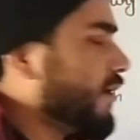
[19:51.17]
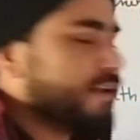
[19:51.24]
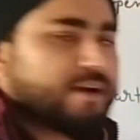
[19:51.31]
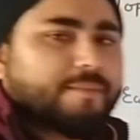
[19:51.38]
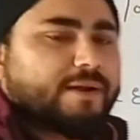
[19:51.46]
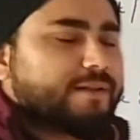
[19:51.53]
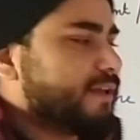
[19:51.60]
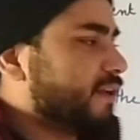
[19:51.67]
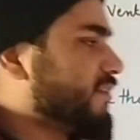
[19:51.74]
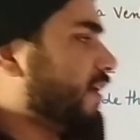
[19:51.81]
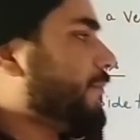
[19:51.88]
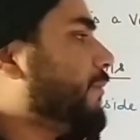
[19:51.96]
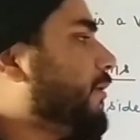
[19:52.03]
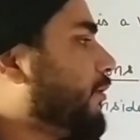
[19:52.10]
clear by the
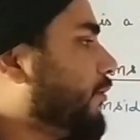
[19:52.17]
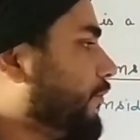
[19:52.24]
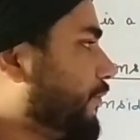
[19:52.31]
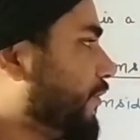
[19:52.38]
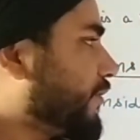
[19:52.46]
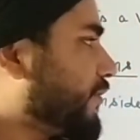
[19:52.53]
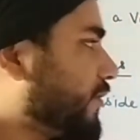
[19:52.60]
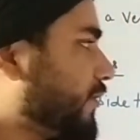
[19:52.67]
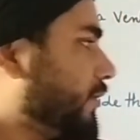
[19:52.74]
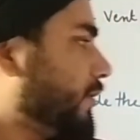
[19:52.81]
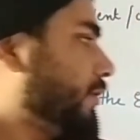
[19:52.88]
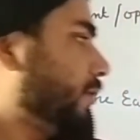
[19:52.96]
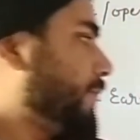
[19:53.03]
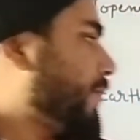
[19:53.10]
example of this
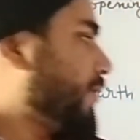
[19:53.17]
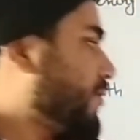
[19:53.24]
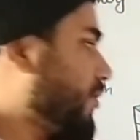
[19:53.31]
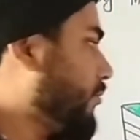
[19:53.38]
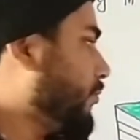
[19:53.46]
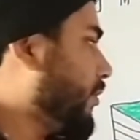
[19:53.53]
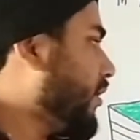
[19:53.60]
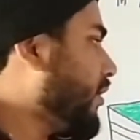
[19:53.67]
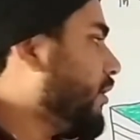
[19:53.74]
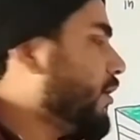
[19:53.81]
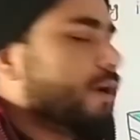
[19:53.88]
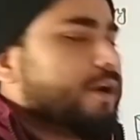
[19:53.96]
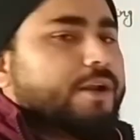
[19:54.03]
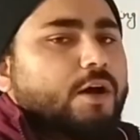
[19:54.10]
pressure cooker.